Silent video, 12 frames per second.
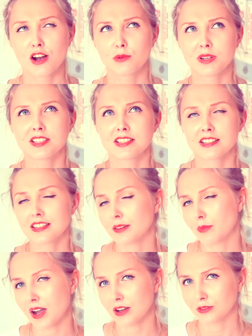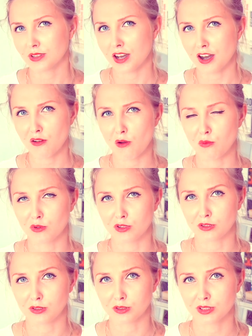we think about our
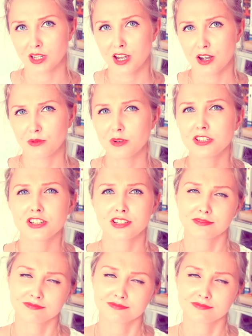world, which